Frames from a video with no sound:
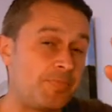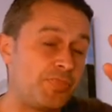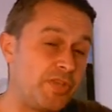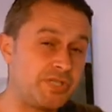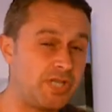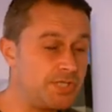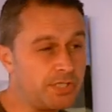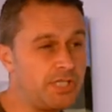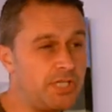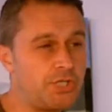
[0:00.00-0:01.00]
This is a
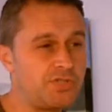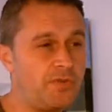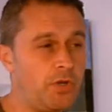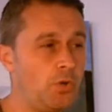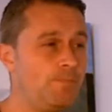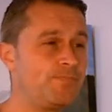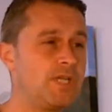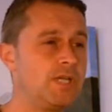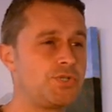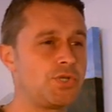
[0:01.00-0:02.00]
teacher's view.
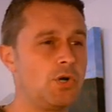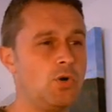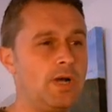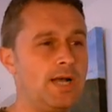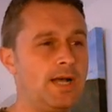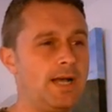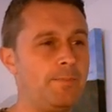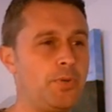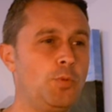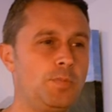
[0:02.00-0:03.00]
So um,
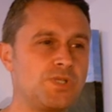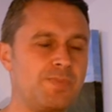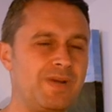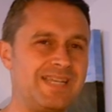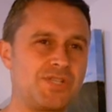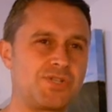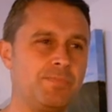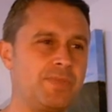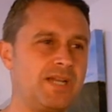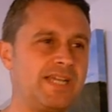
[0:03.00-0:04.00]
pupils might get
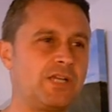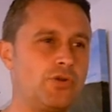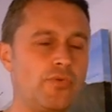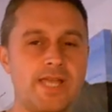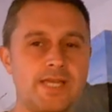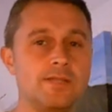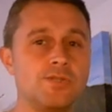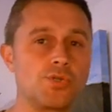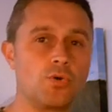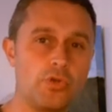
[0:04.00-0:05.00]
something like grades
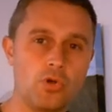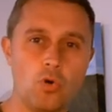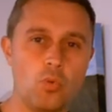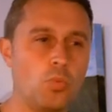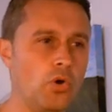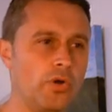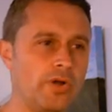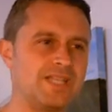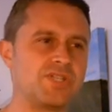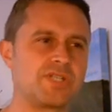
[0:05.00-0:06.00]
or your work
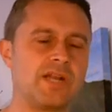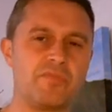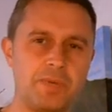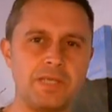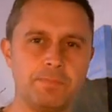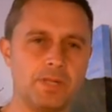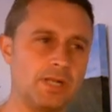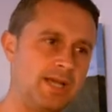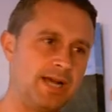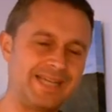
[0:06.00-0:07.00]
instead of people.
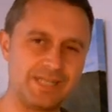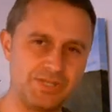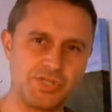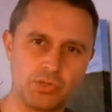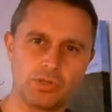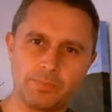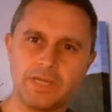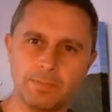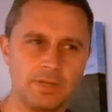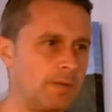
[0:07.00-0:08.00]
I can see all the
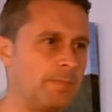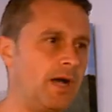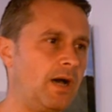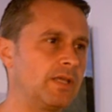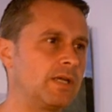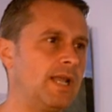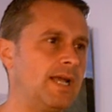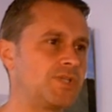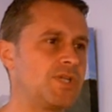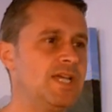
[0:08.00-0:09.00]
people that are part of the
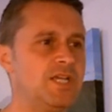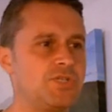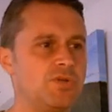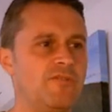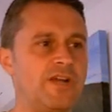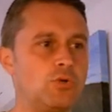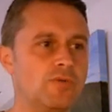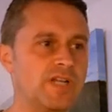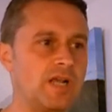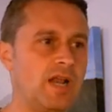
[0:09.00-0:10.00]
class. So if I go over
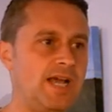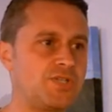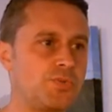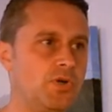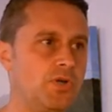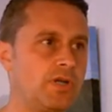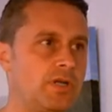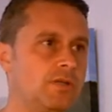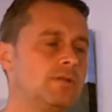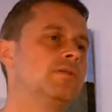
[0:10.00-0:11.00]
to classwork,
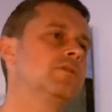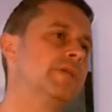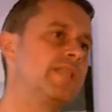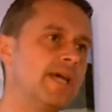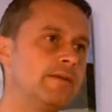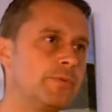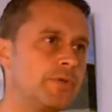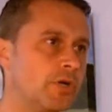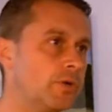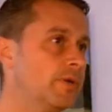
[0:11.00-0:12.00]
oh, wait there, here we
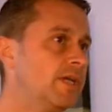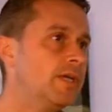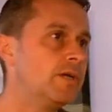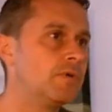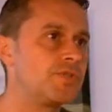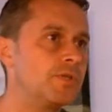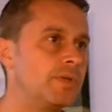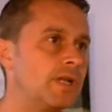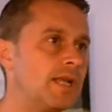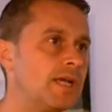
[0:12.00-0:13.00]
go. What's new in
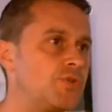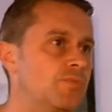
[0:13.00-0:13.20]
classroom?